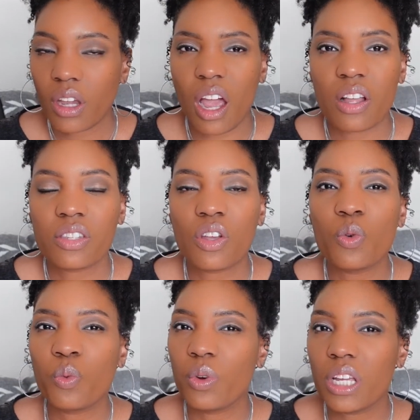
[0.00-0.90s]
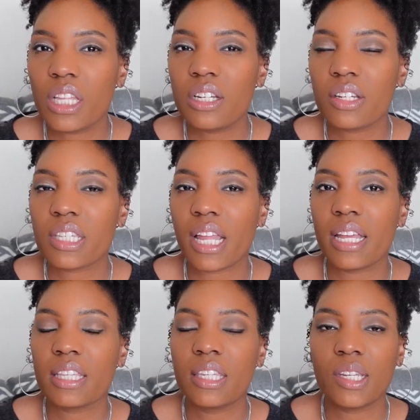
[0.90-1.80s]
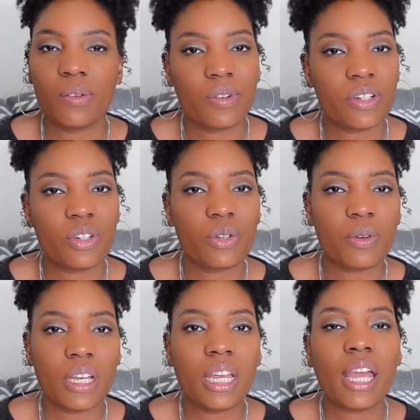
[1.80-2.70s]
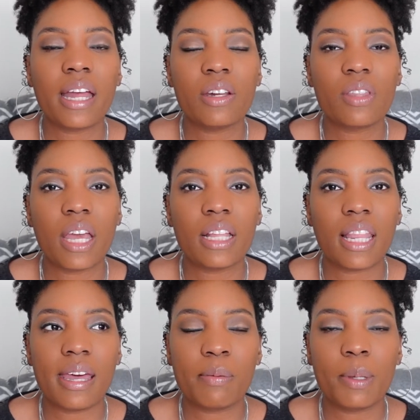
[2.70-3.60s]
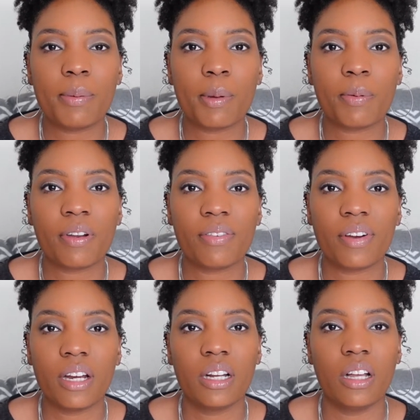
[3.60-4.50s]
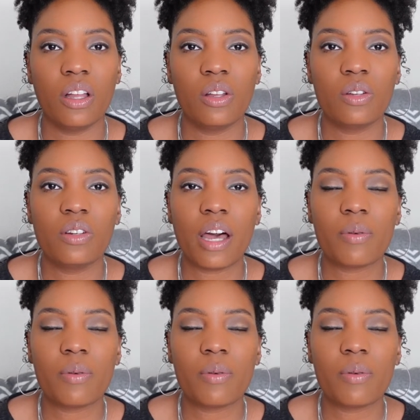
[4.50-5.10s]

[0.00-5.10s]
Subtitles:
I also really just like silver jewelry. I know that a lot of people prefer gold.